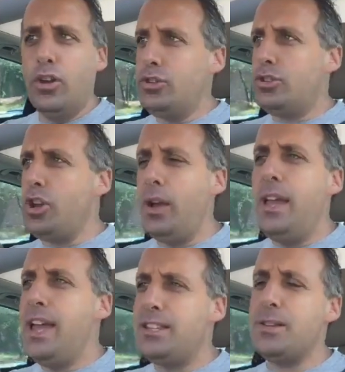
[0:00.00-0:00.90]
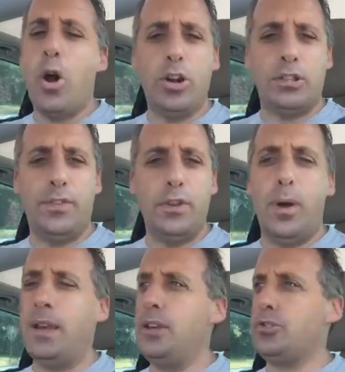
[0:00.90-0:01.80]
Hit some hearts if you
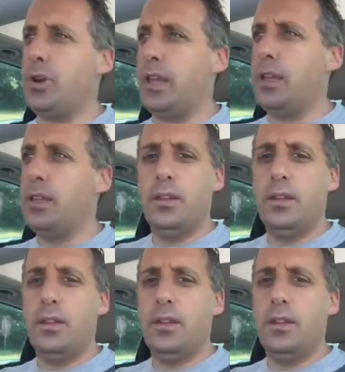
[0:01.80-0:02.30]
knew I didn't drink.